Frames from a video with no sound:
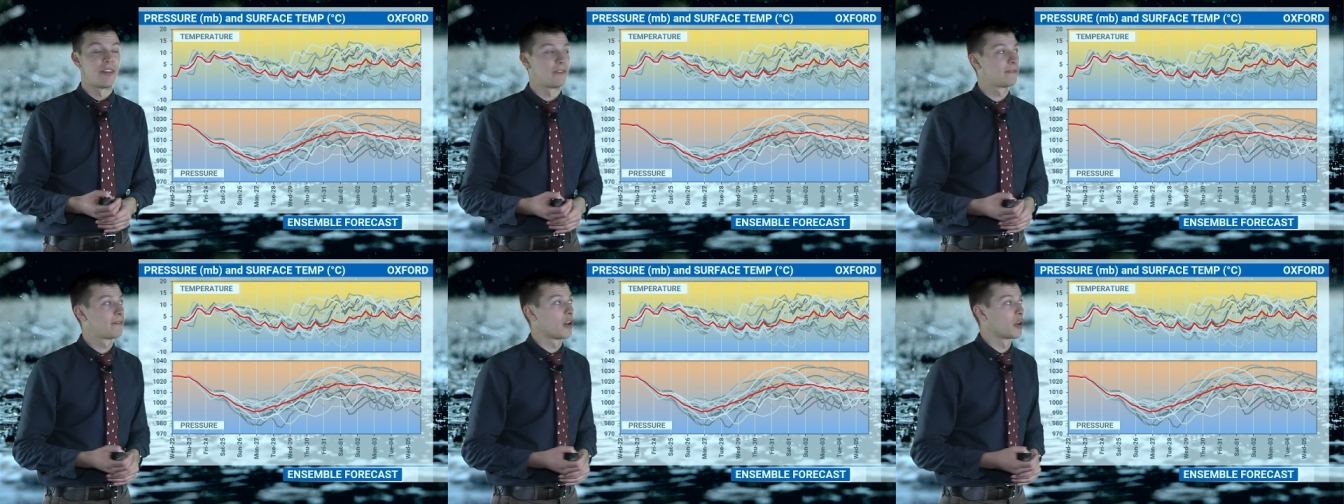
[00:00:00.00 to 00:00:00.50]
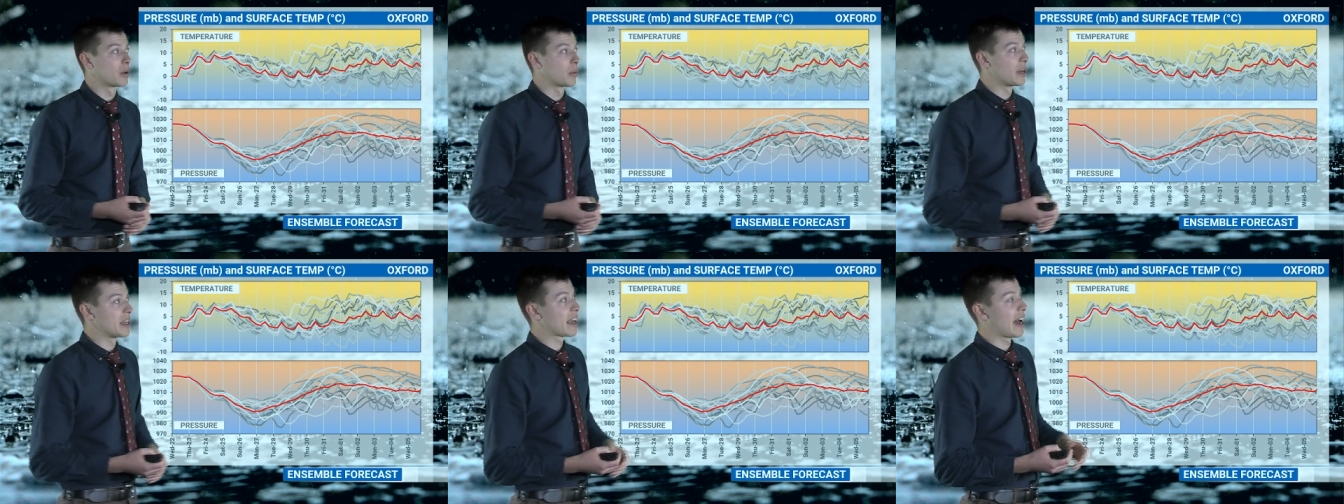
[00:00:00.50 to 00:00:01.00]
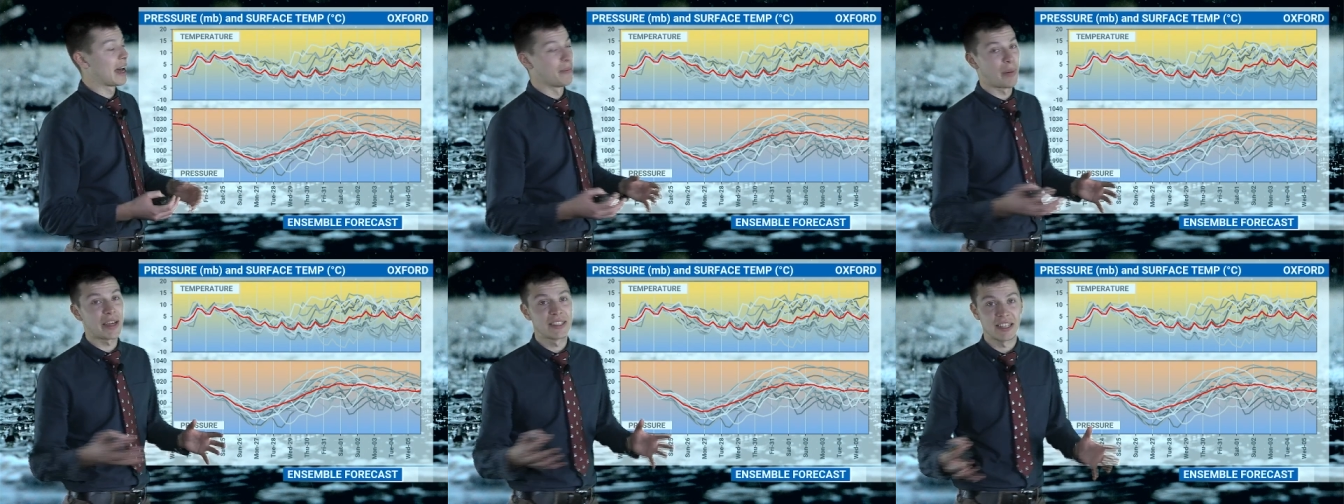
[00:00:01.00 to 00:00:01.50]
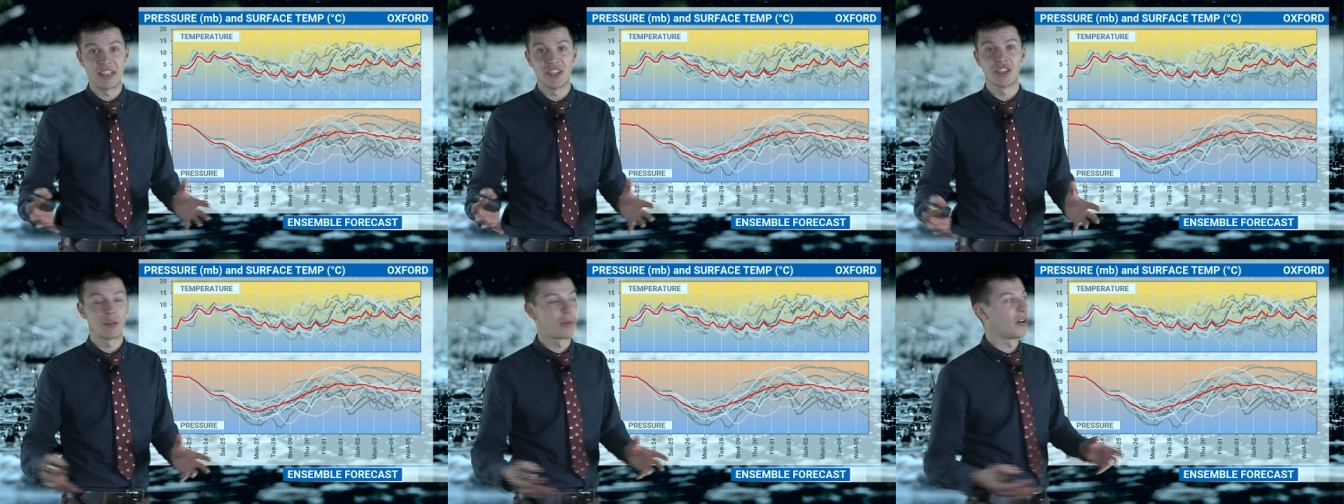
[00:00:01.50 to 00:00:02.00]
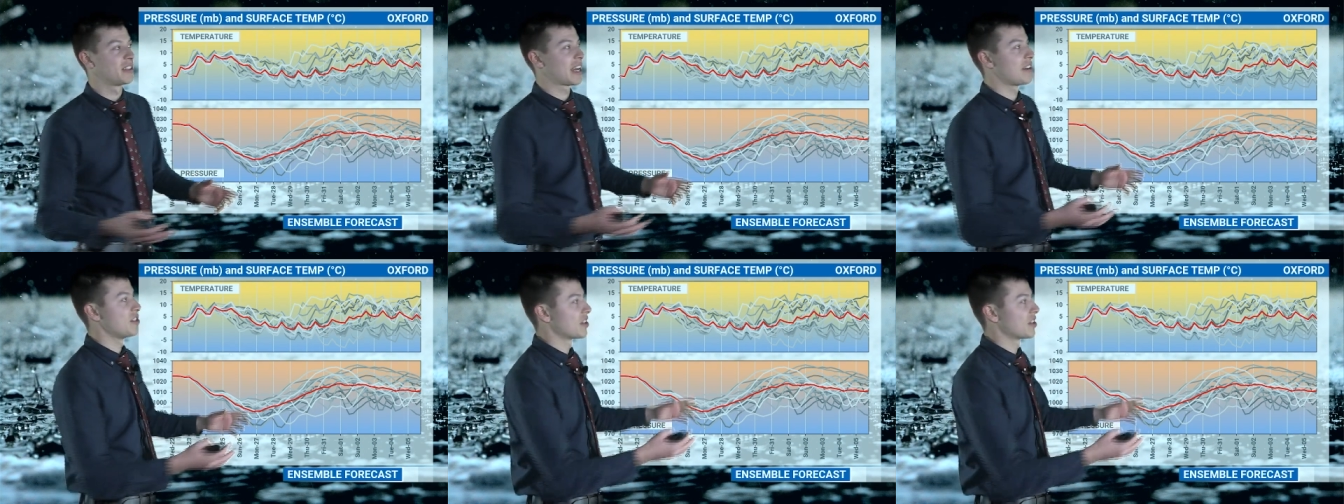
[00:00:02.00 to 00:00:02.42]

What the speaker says: following week, and basically just to point out,